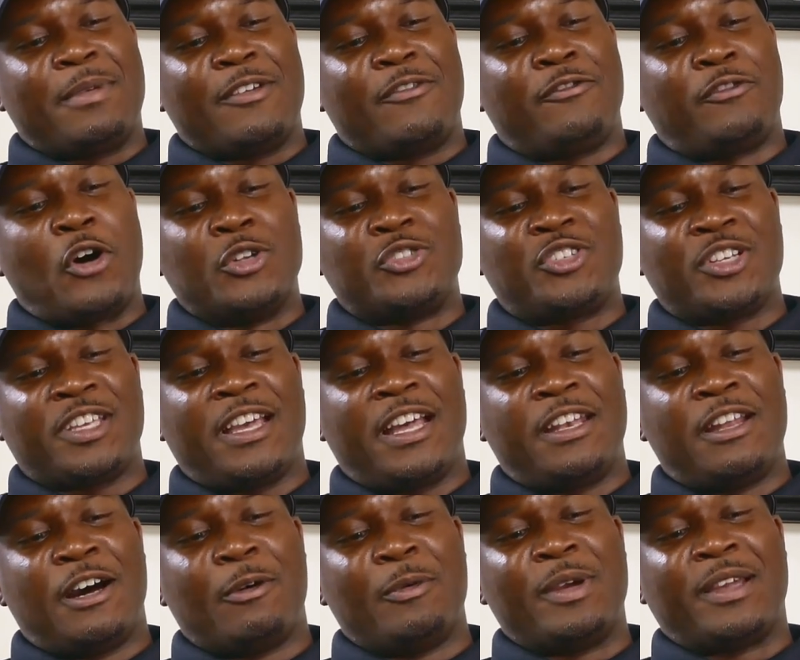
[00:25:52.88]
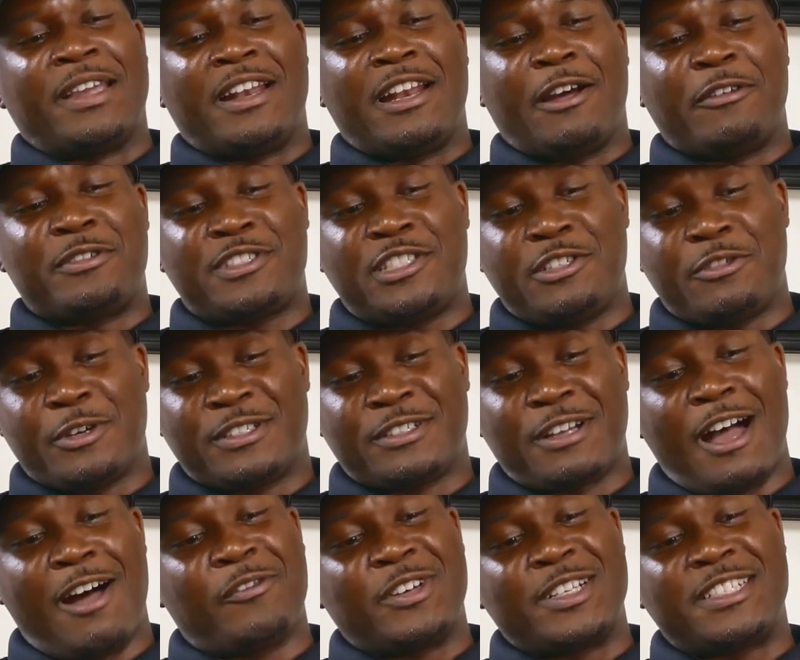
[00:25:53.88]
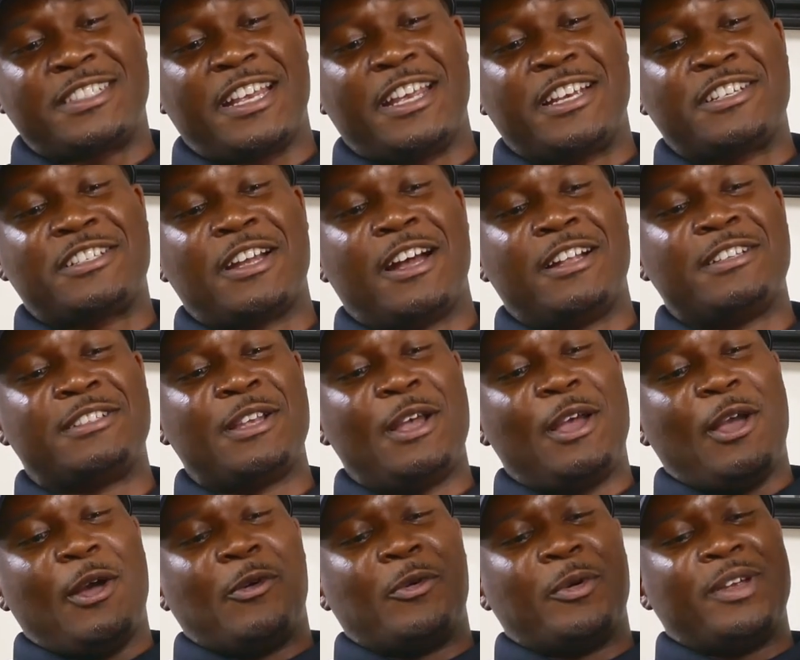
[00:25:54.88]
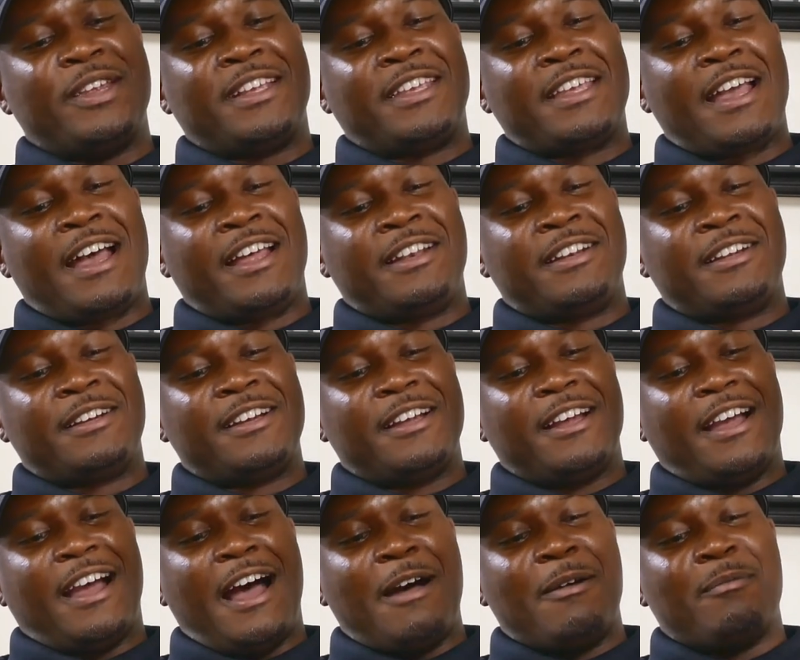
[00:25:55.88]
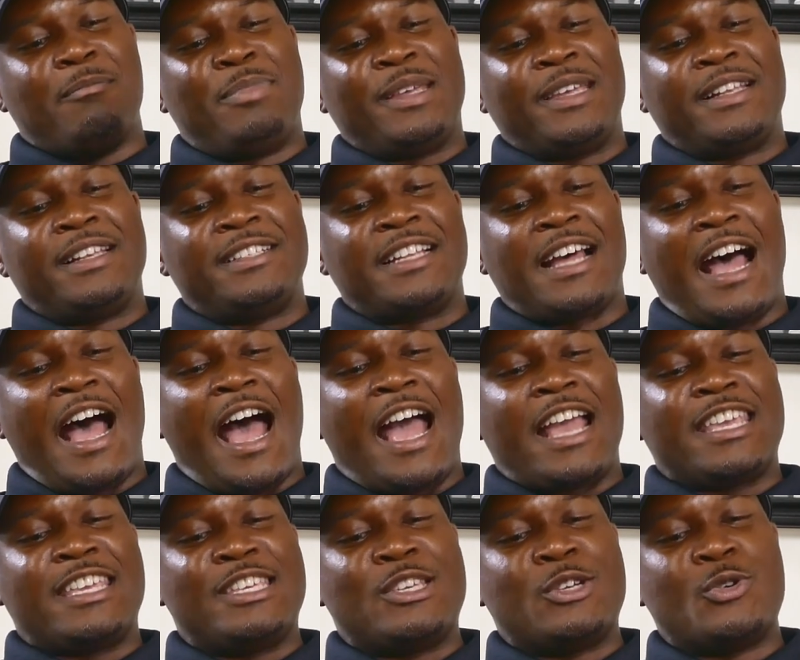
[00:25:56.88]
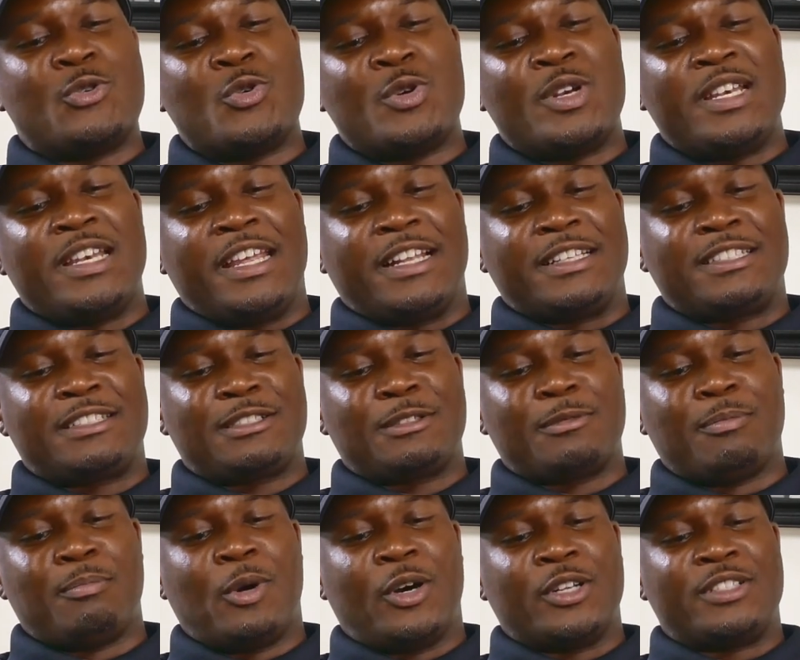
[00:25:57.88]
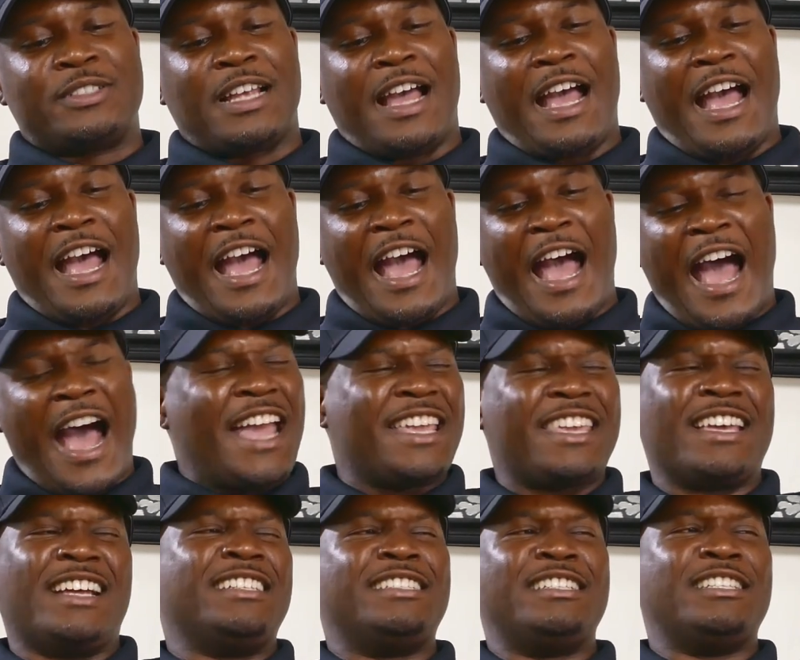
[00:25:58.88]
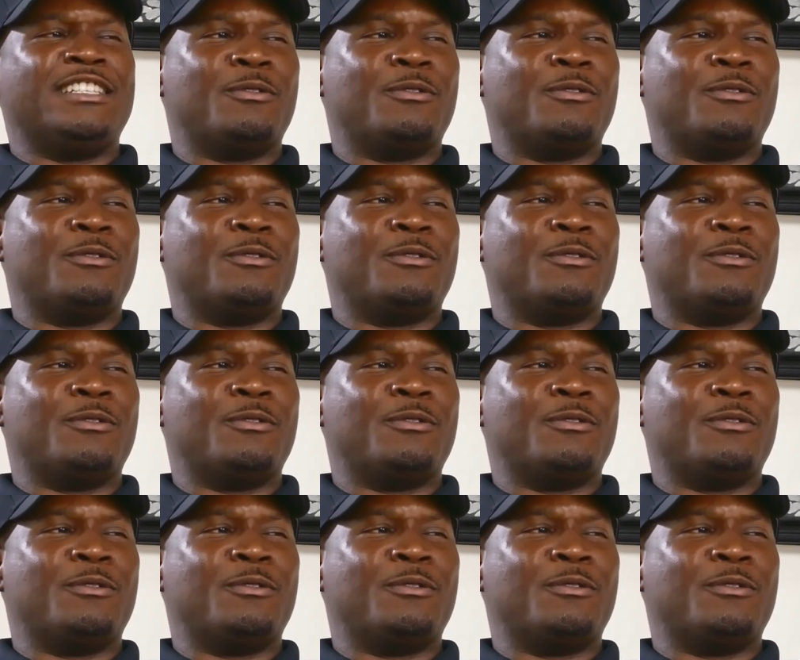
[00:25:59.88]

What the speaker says: fun together, we can have serious conversations, we can build a unit, but I can deal